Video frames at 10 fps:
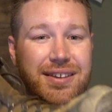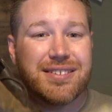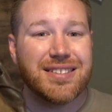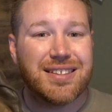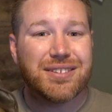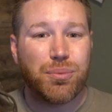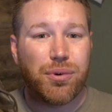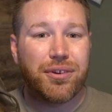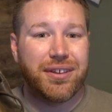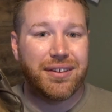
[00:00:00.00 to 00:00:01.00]
Is this
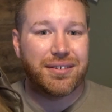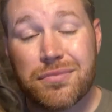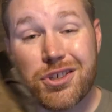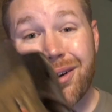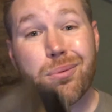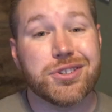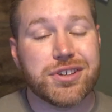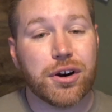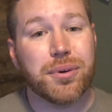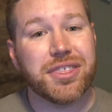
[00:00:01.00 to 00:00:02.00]
worth it? So we'll
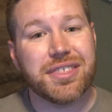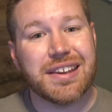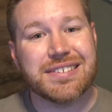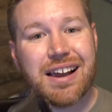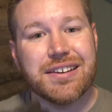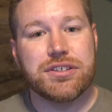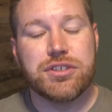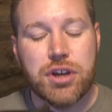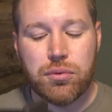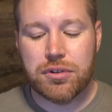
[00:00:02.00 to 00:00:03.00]
start with the things I
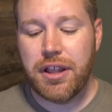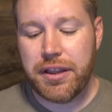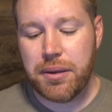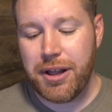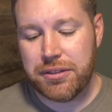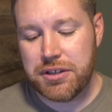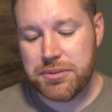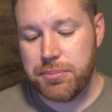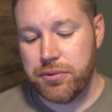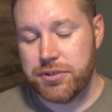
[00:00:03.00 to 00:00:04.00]
don't like about these
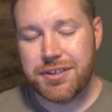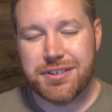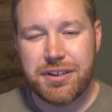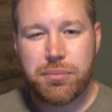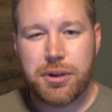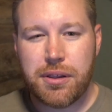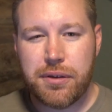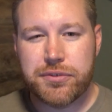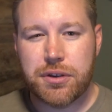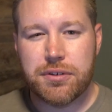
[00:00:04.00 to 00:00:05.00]
boots, because everybody
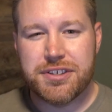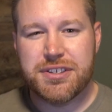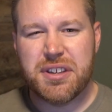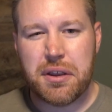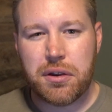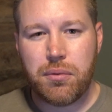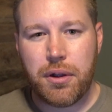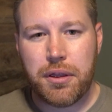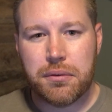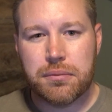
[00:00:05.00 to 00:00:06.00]
loves a good cynic,
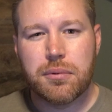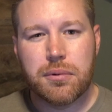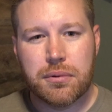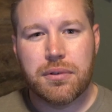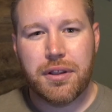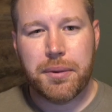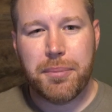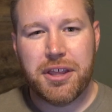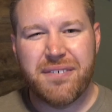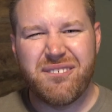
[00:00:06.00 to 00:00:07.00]
right? Like
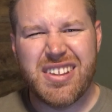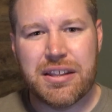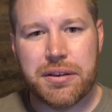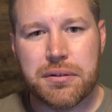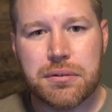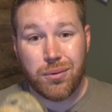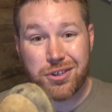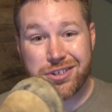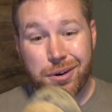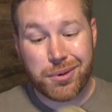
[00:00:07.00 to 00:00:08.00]
being the villain. We'll
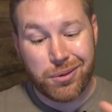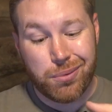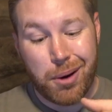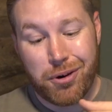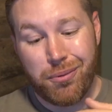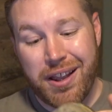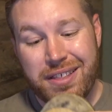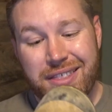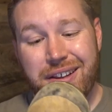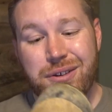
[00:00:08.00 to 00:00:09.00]
start with the rubber
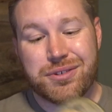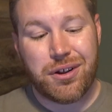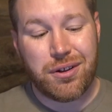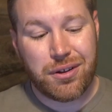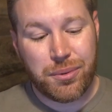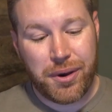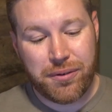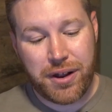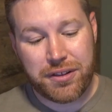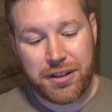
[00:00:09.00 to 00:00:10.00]
rand that goes all the way
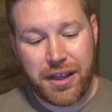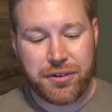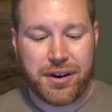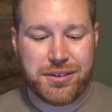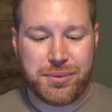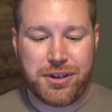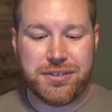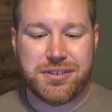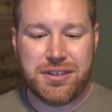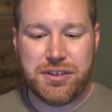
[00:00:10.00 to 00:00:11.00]
around the leather, as well
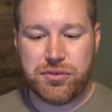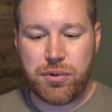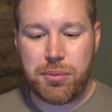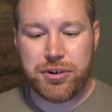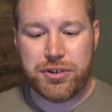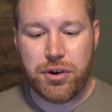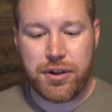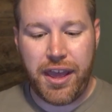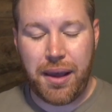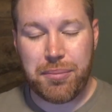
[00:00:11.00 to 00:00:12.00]
as this rubber toe
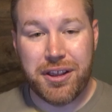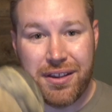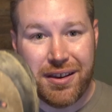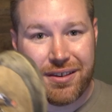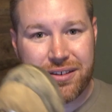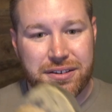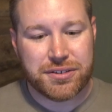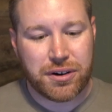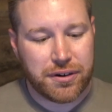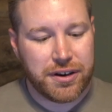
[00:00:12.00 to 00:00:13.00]
cap. It is
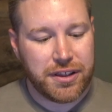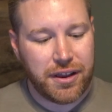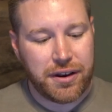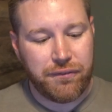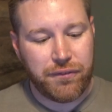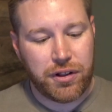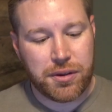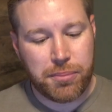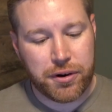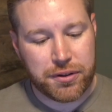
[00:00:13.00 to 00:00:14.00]
already kind of falling
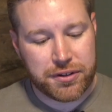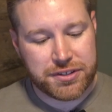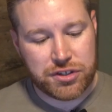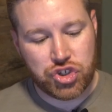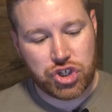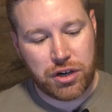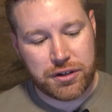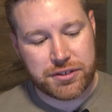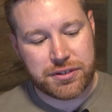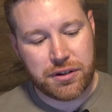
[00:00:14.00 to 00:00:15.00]
apart. You can see
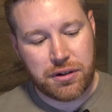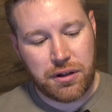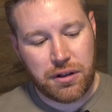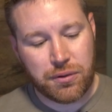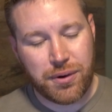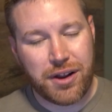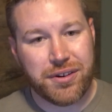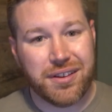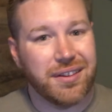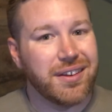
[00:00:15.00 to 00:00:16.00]
chunks all around
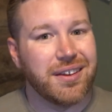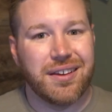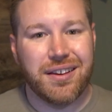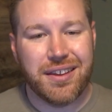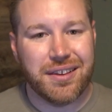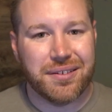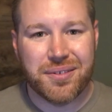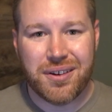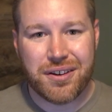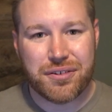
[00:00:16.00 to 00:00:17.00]
it. Again,
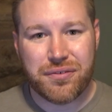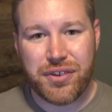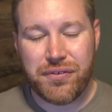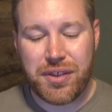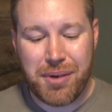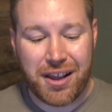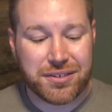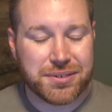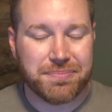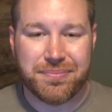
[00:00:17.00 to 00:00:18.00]
150
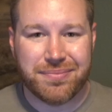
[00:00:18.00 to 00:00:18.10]
miles.